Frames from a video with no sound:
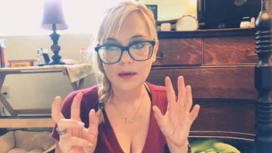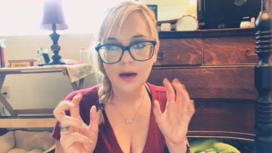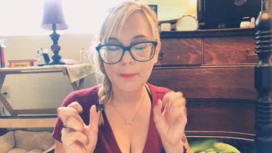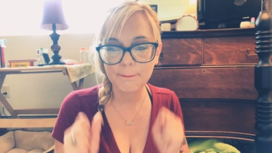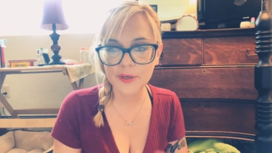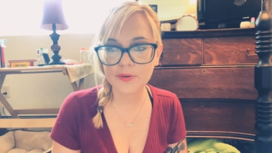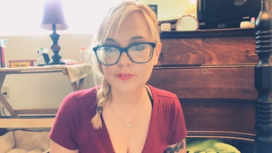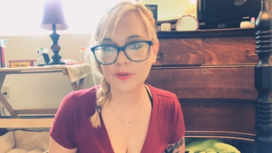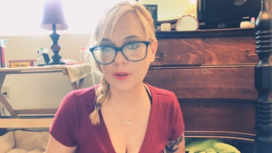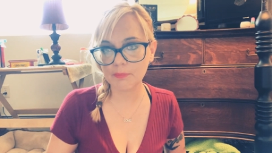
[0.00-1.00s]
a
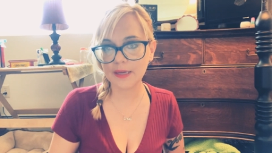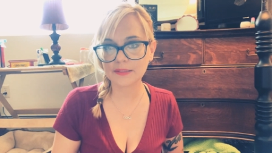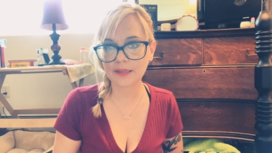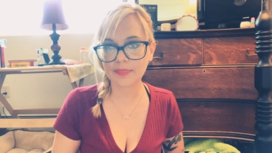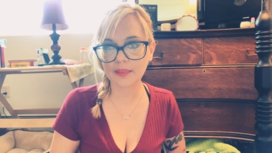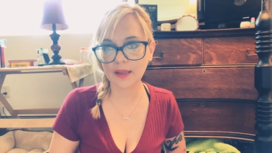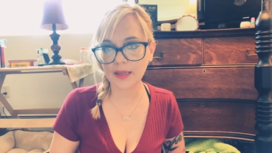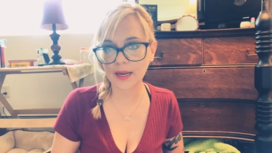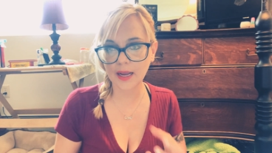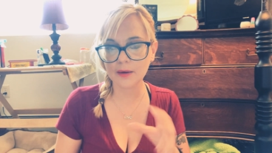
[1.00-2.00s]
beautiful, amazing thing,
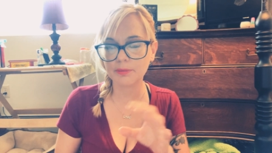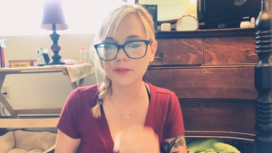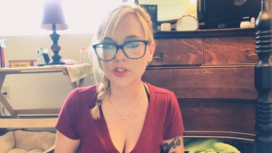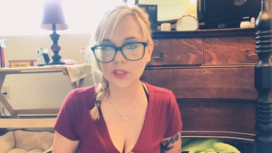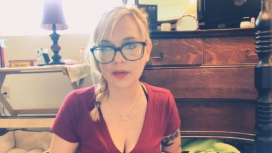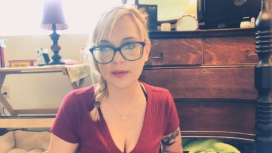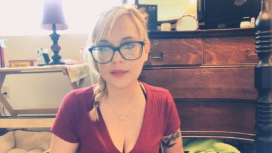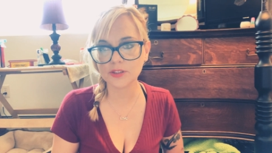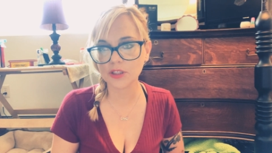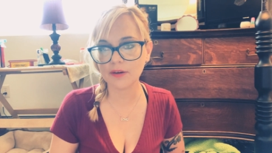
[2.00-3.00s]
and I appreciate
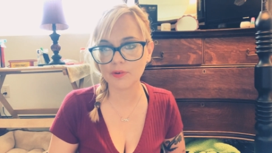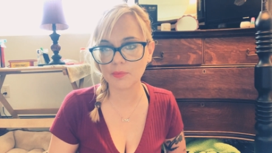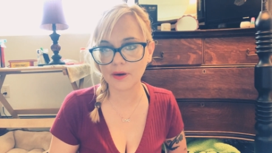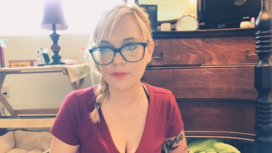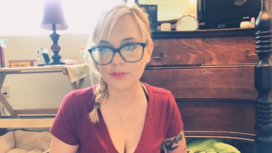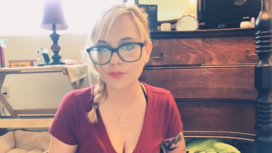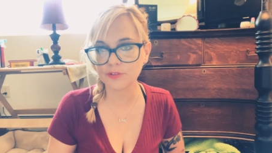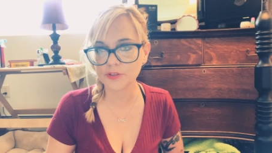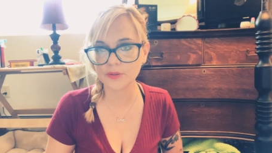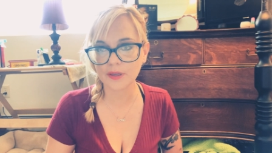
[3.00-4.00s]
each and every one of you for
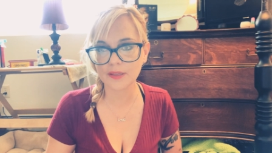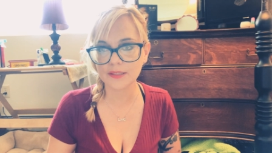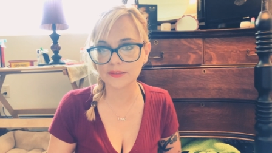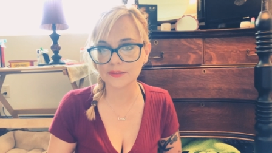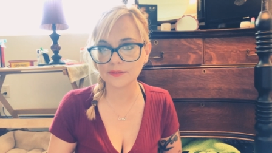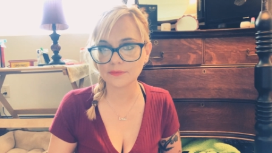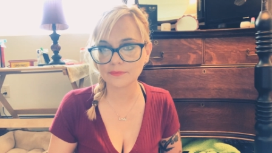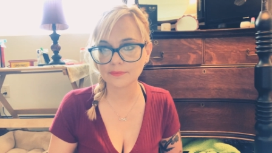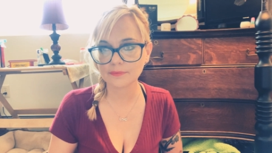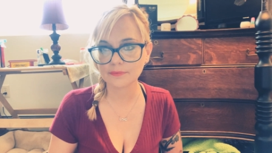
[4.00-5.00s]
doing this.
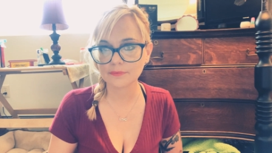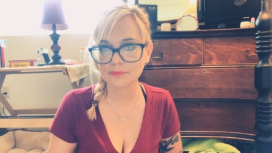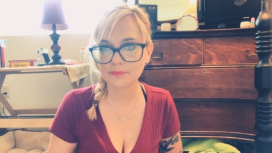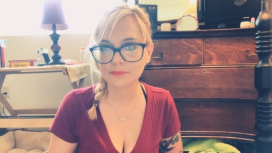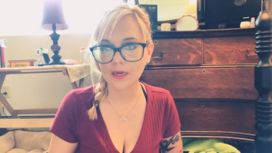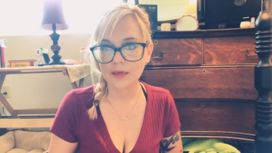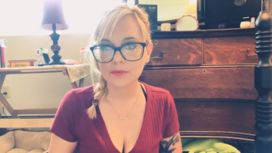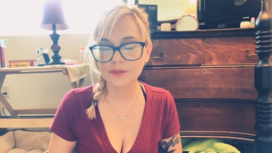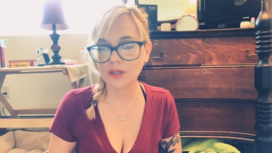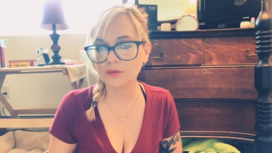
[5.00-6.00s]

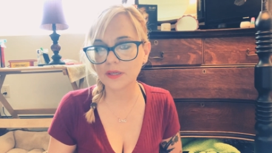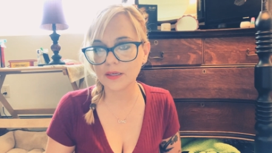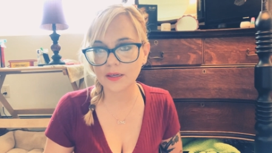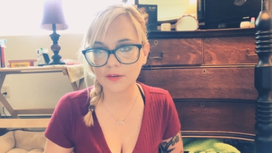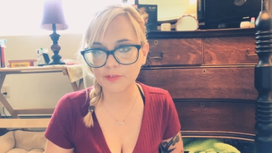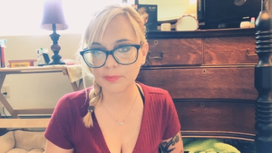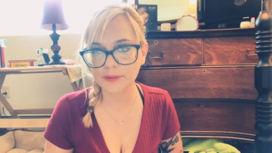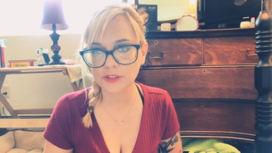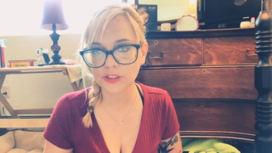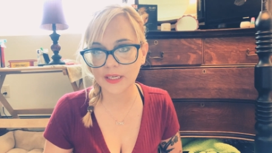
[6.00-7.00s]
We don't get enough
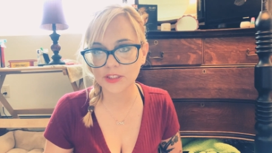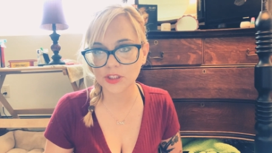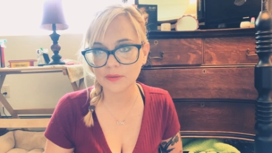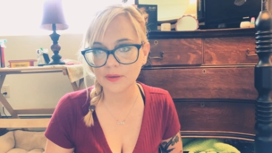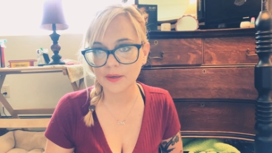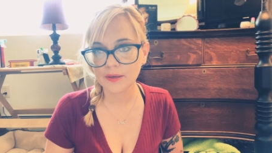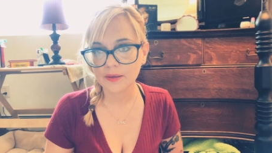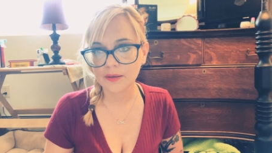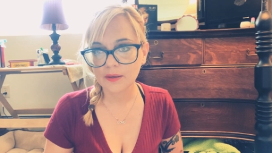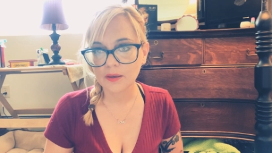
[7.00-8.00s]
appreciation,
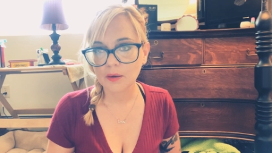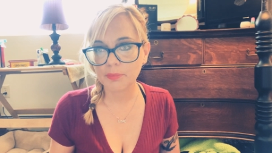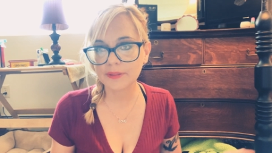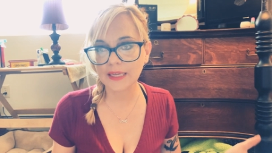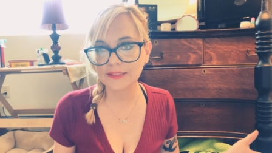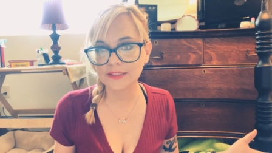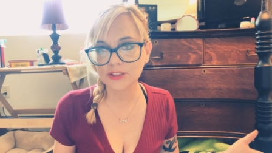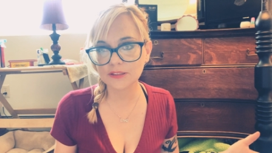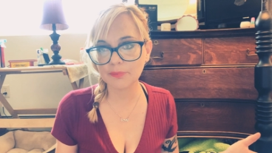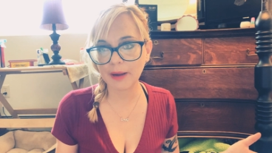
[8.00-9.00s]
but that's
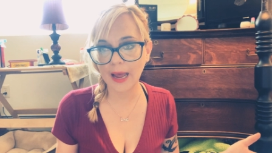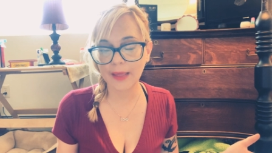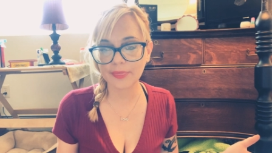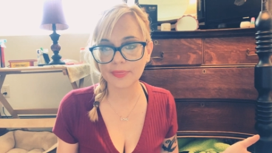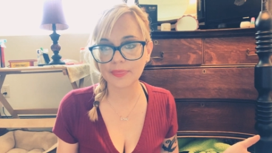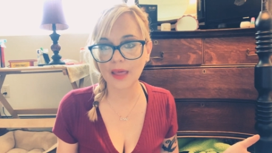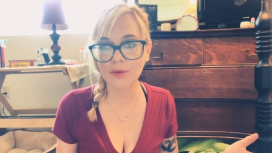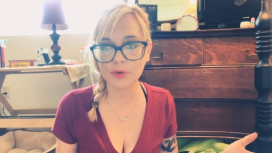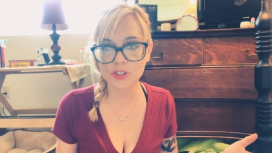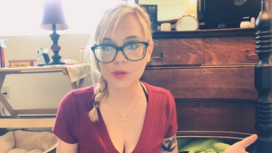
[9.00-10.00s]
just the path
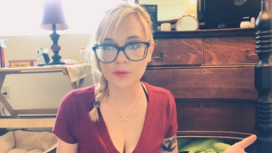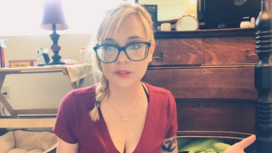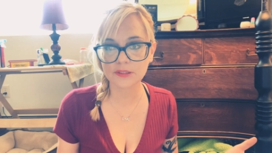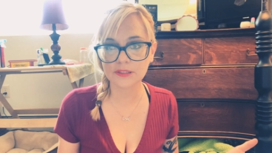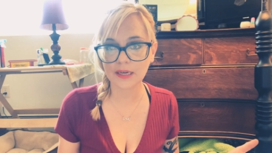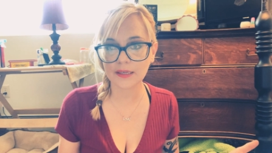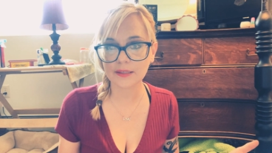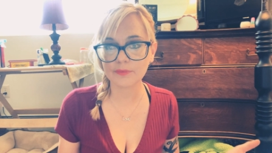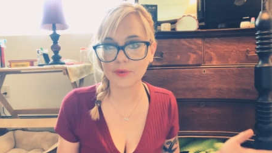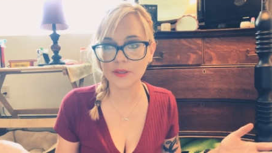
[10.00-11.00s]
that we chose to take.
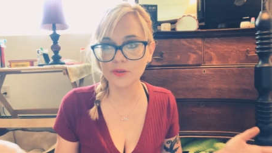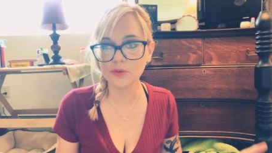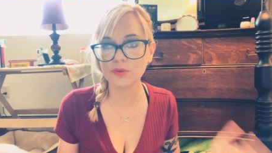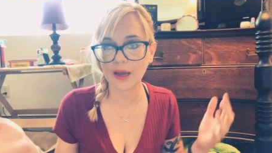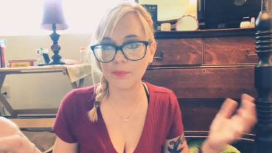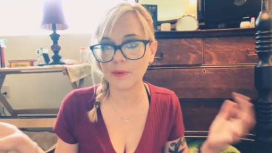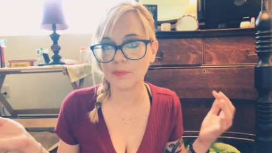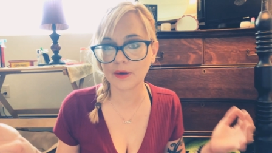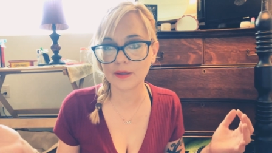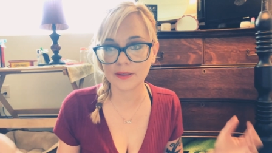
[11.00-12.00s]
We knew that we
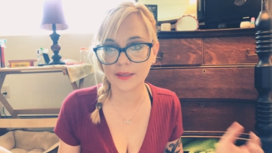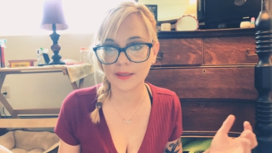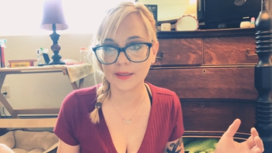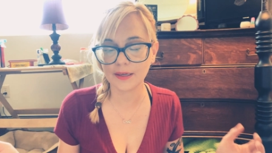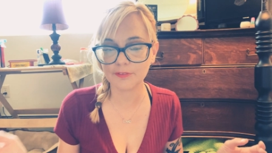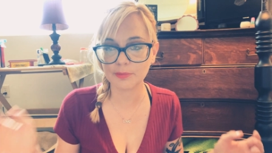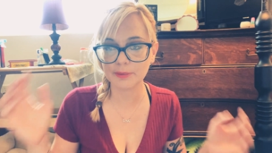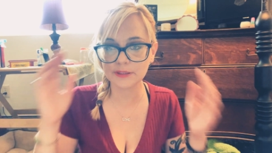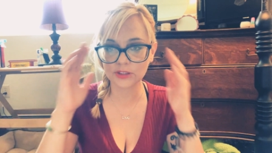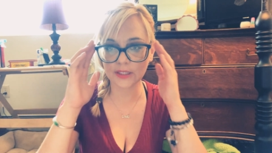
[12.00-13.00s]
weren't going to get enough
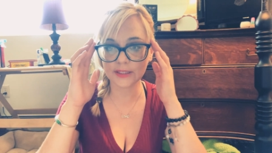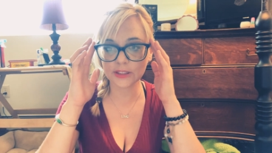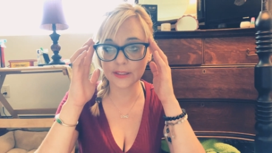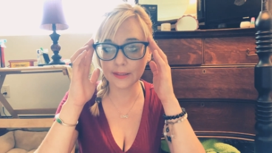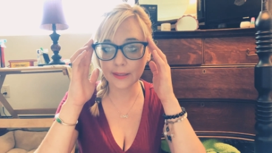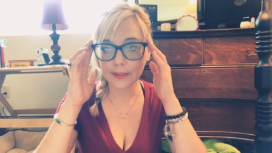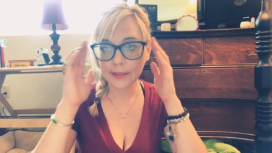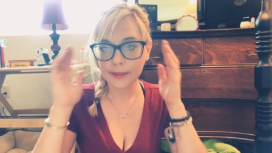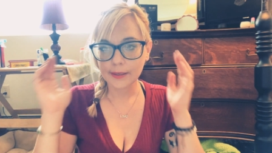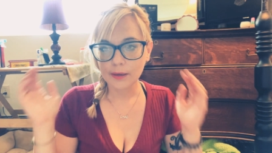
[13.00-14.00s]
appreciation.
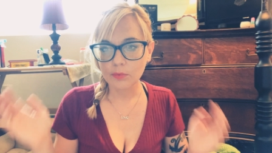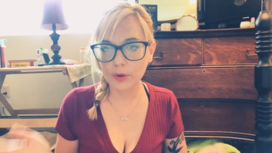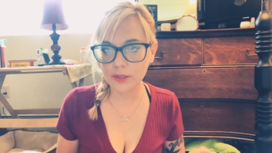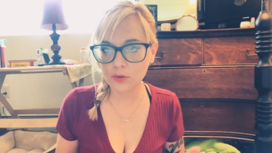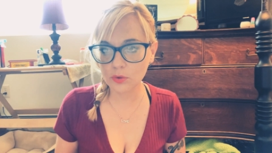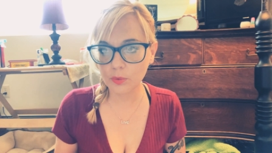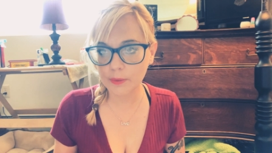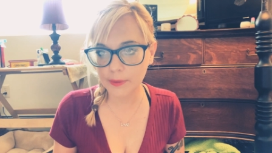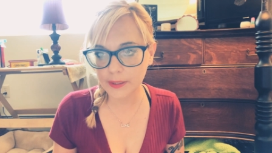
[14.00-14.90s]
We knew we were